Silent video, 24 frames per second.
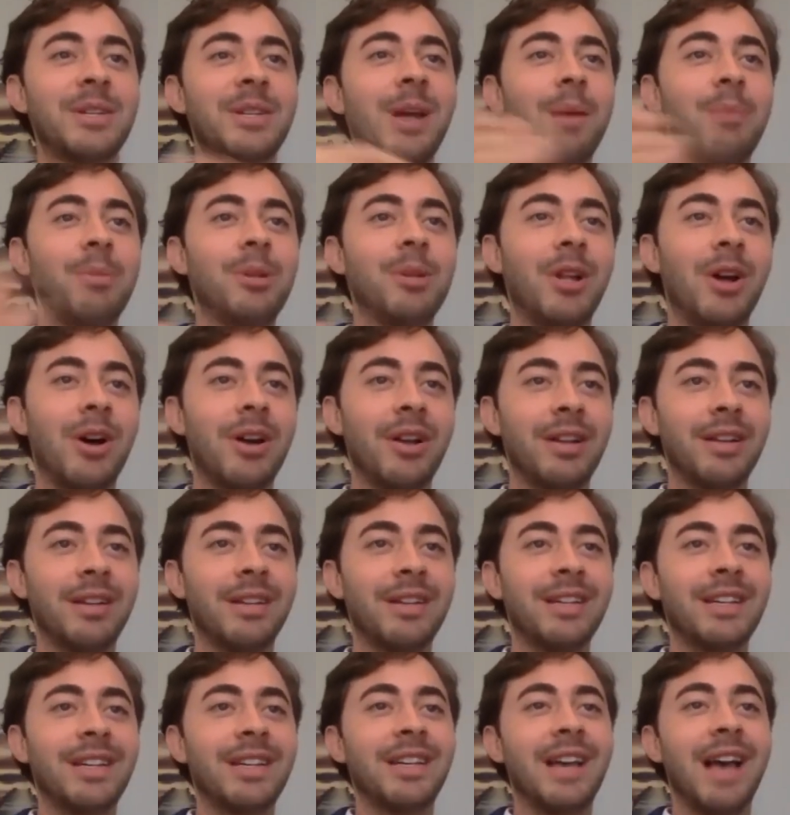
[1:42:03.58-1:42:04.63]
double on
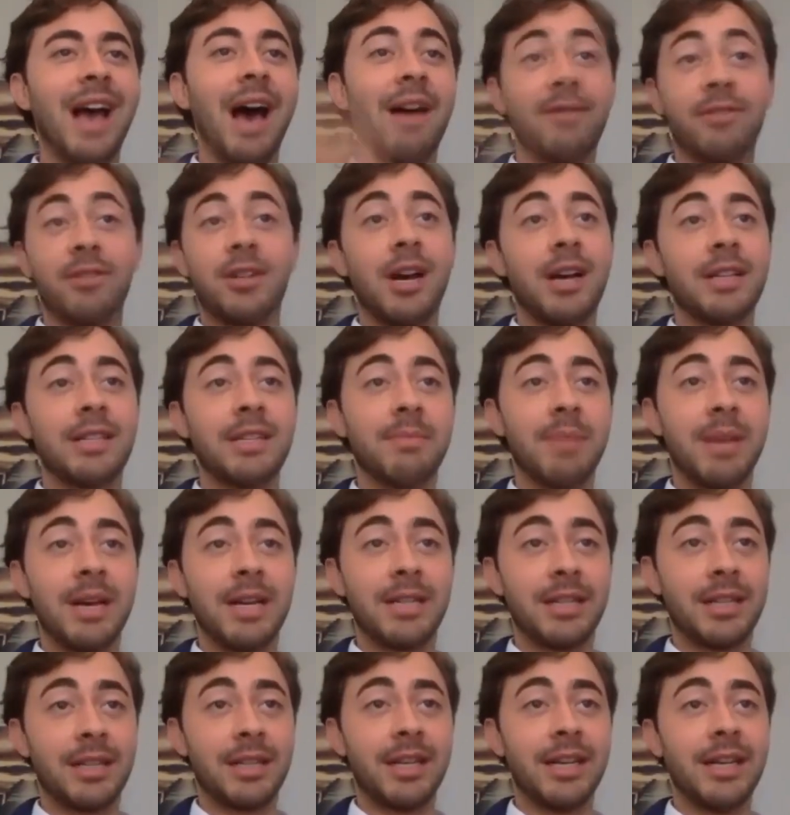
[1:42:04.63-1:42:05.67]
advertising,
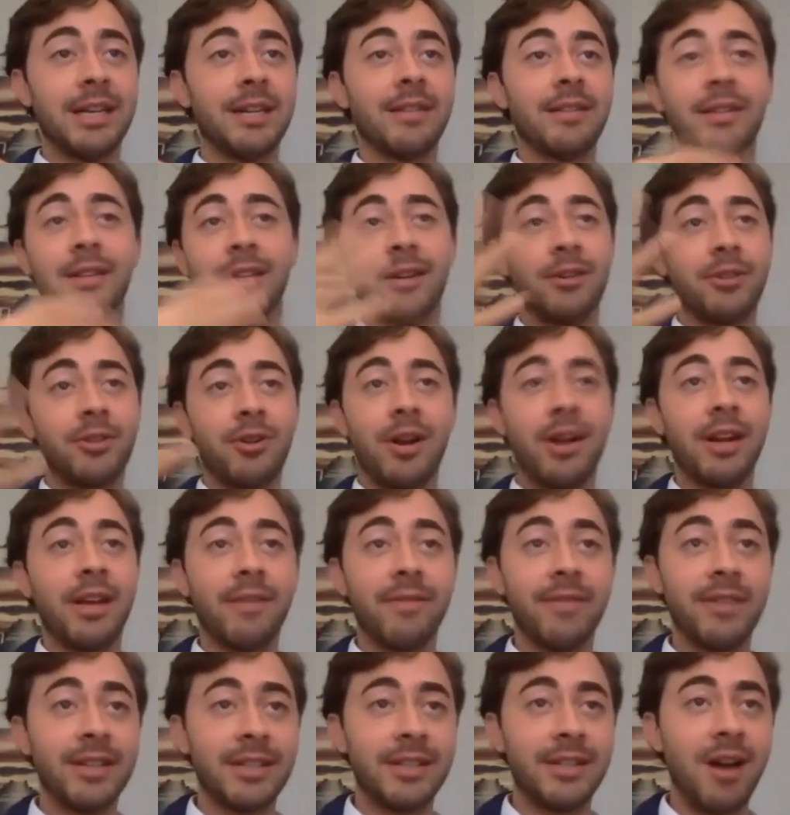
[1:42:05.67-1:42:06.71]
basically, and, you know, trying to
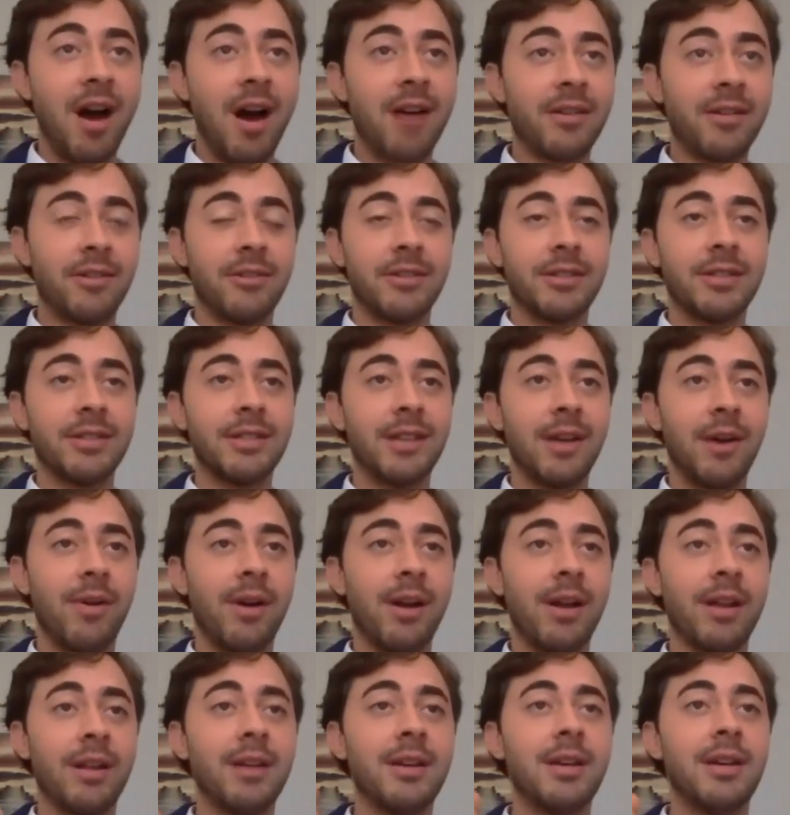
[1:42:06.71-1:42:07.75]
convince doctors and so
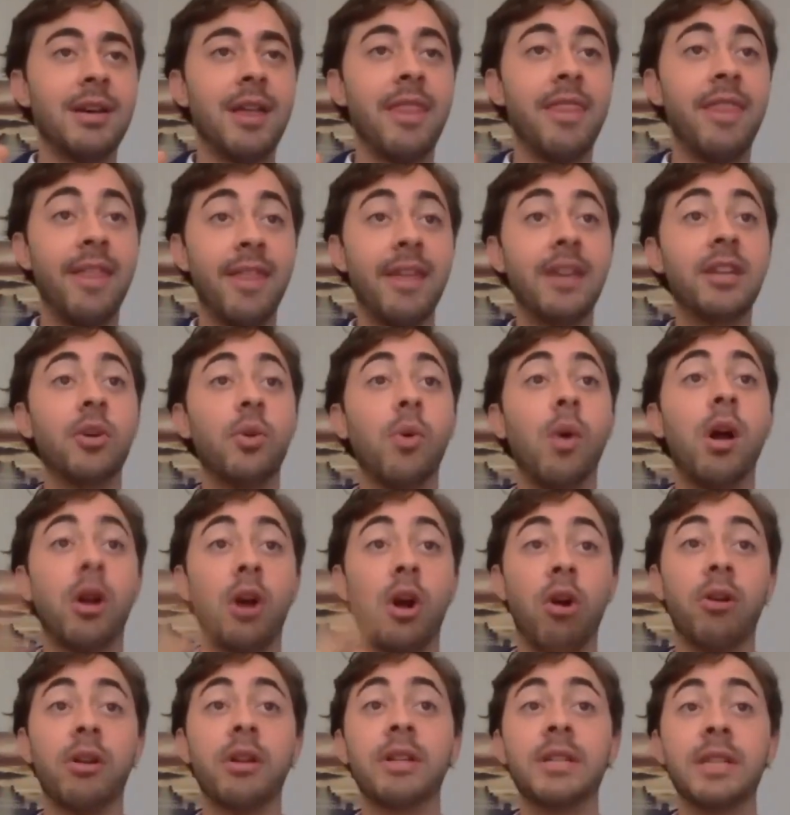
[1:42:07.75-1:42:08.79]
on, than they do on
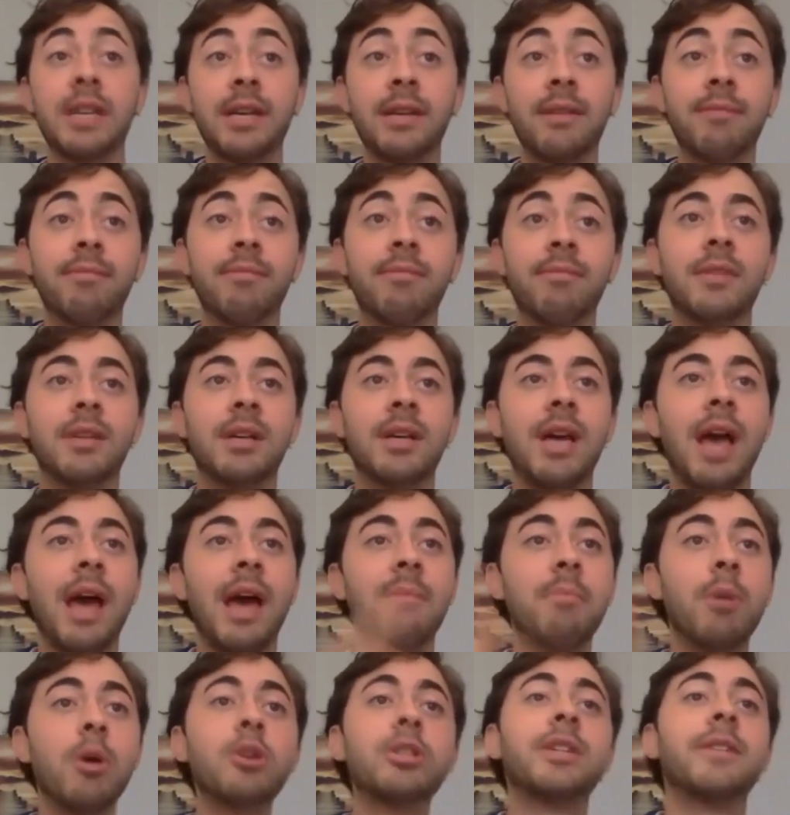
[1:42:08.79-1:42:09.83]
R and D.
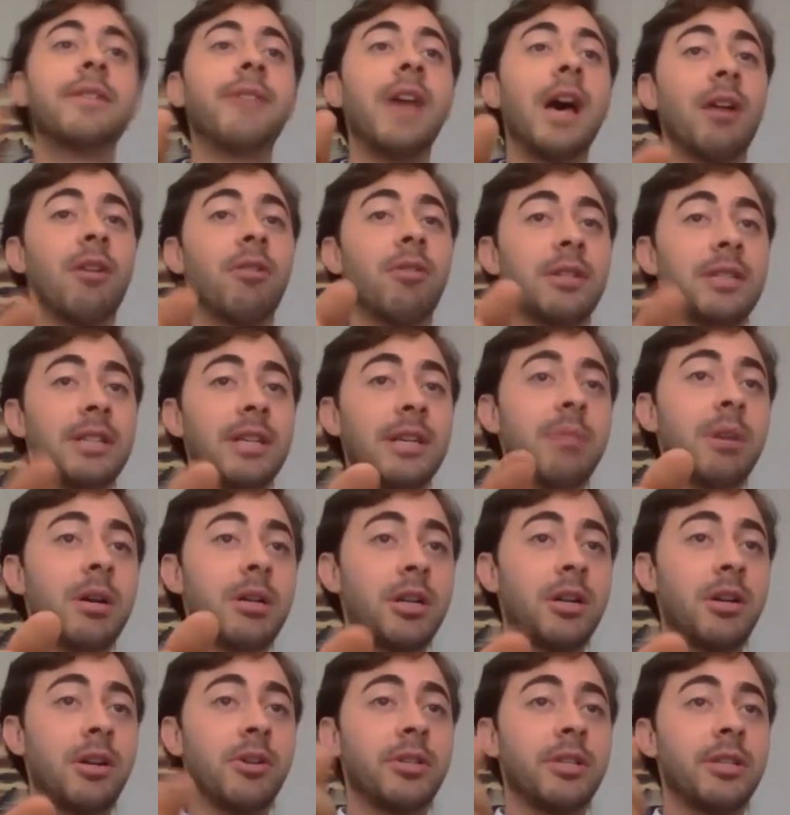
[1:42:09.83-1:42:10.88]
And most of that R and D
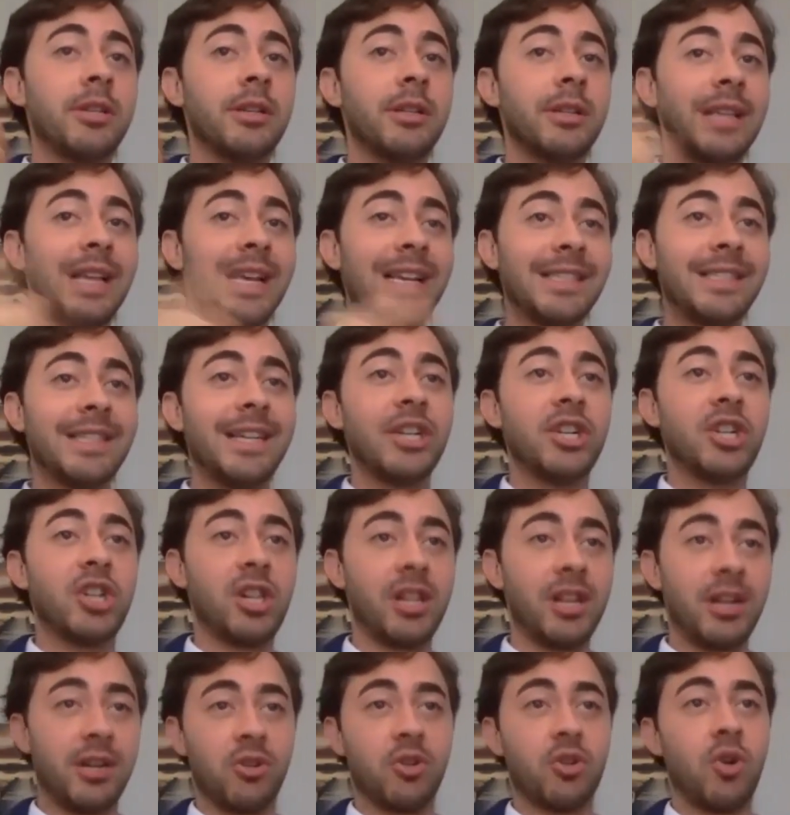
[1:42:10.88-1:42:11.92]
budget goes to late stage
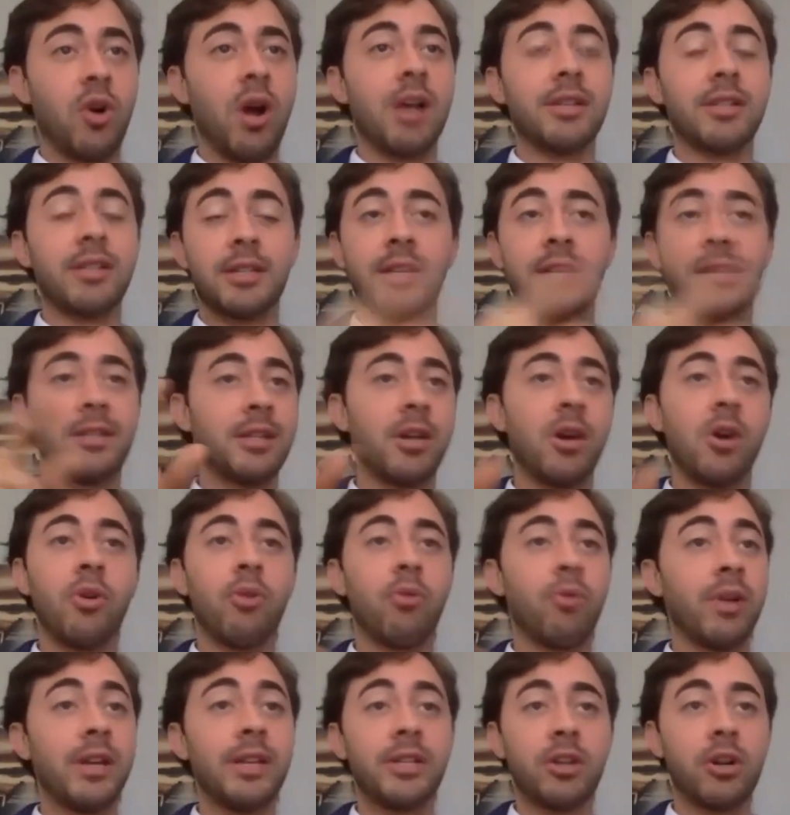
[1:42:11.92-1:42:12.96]
clinical trials. It doesn't go to
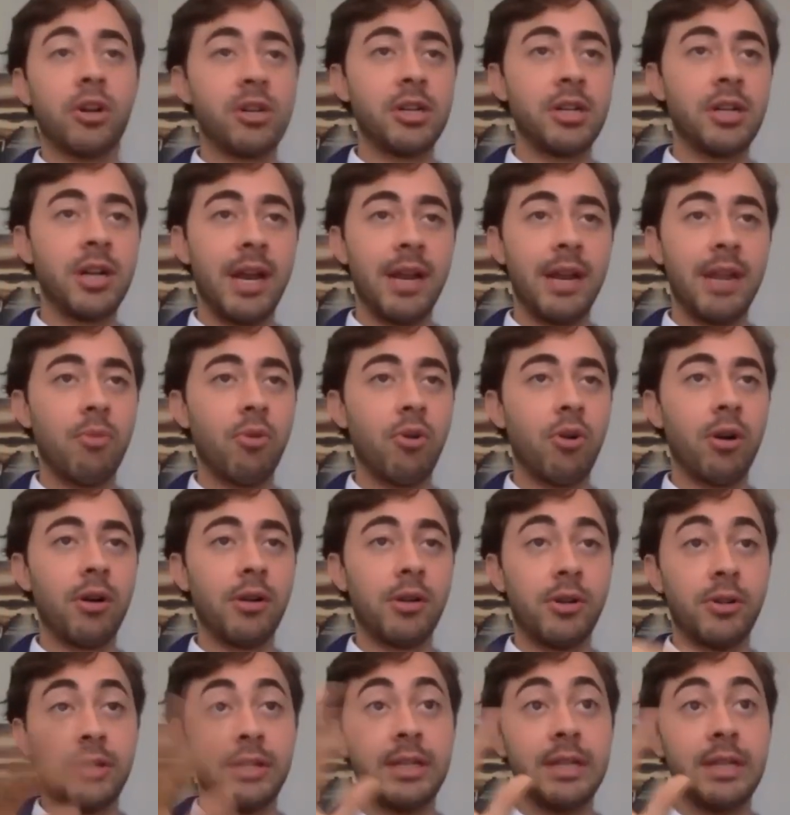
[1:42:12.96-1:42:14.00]
research anymore.
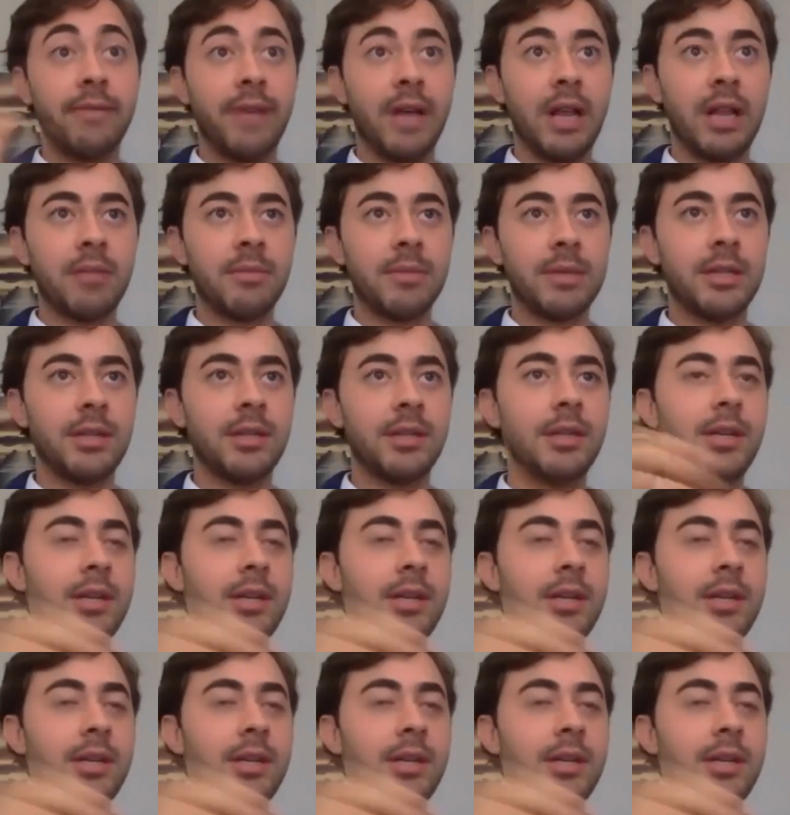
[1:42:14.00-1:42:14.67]
It goes to development.